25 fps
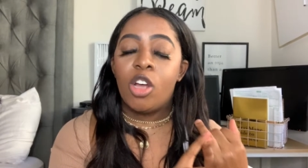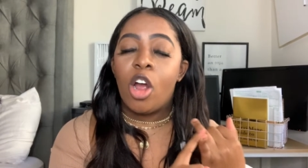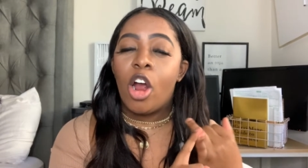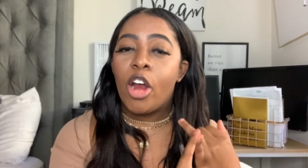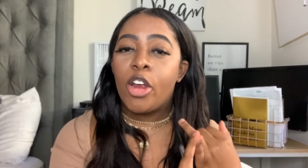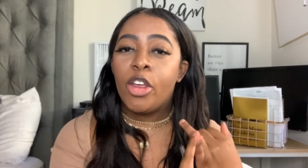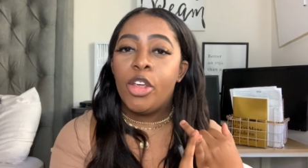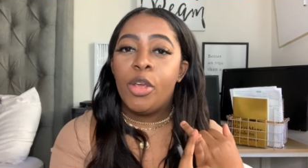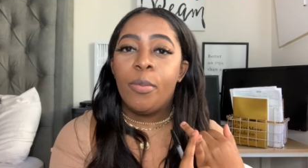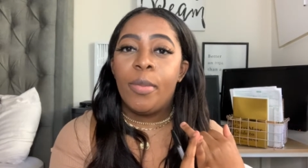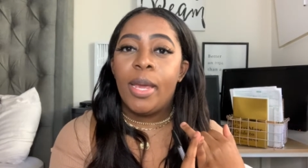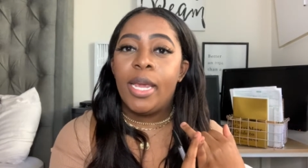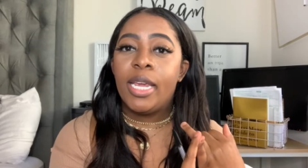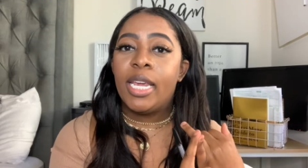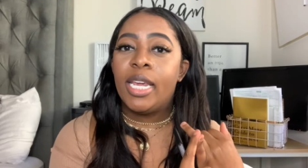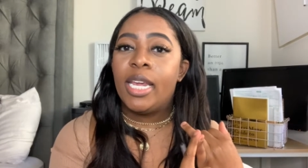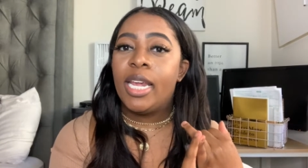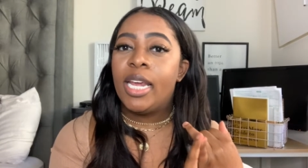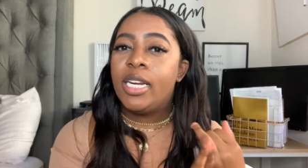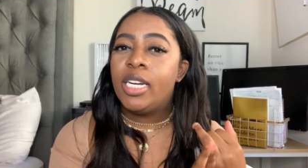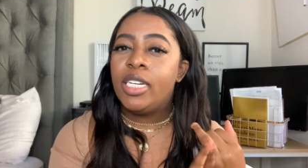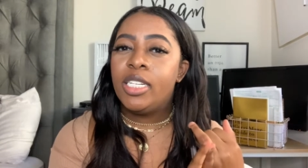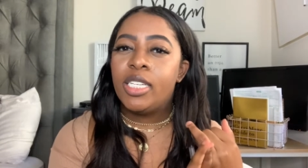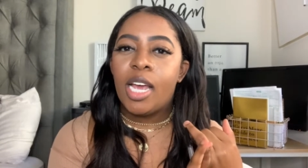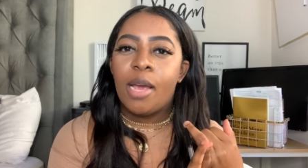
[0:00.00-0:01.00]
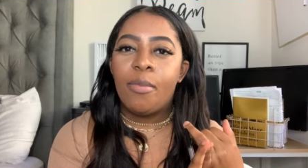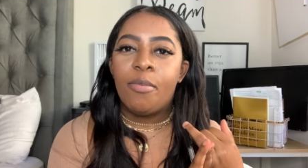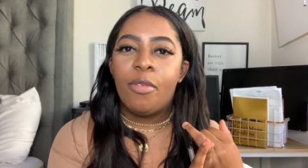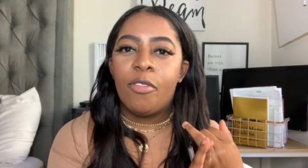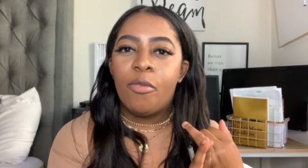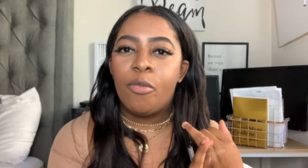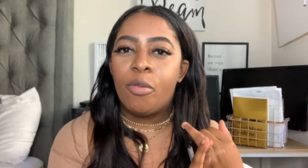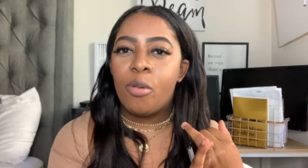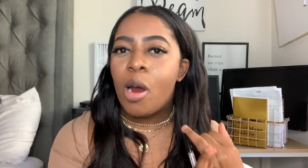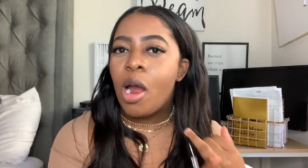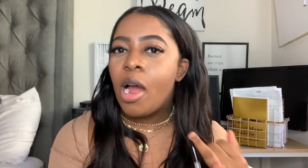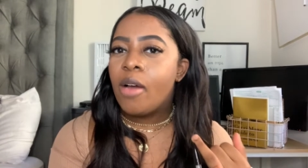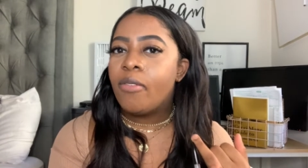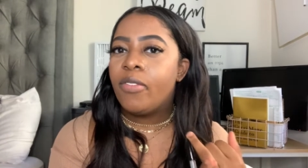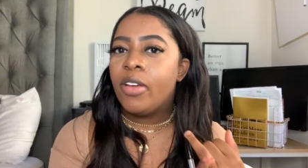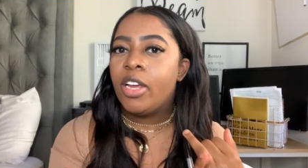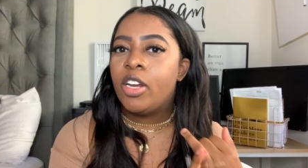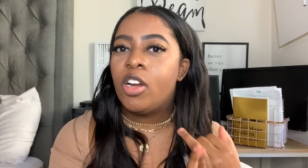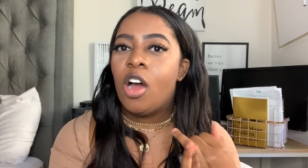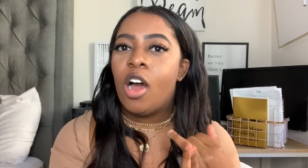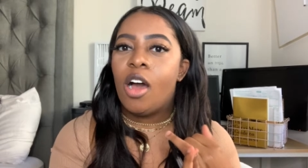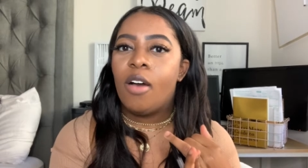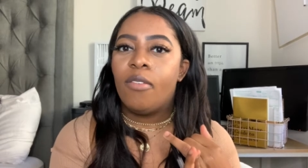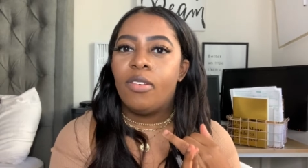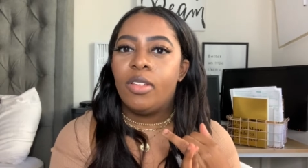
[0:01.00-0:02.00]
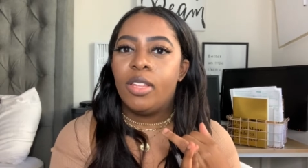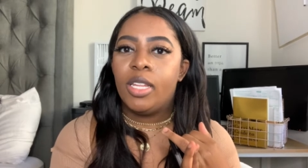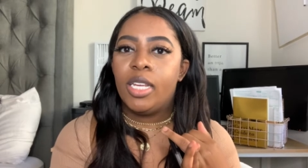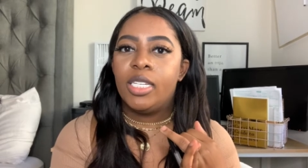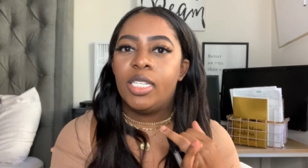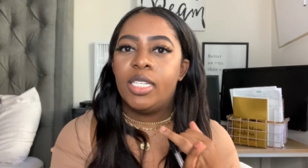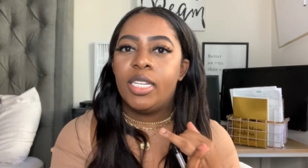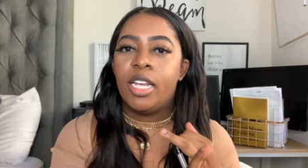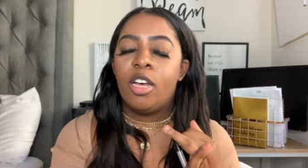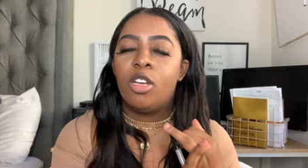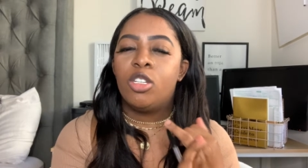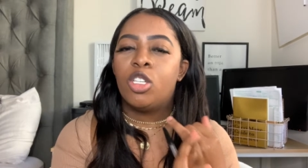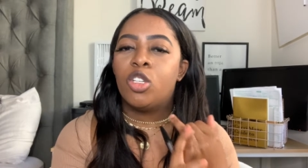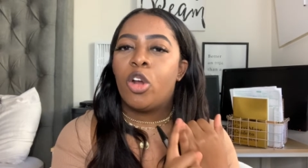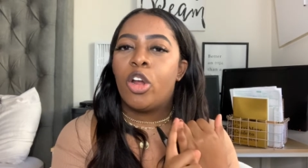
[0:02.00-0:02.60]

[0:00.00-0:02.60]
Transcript: Are you making any type of profit off of these sales?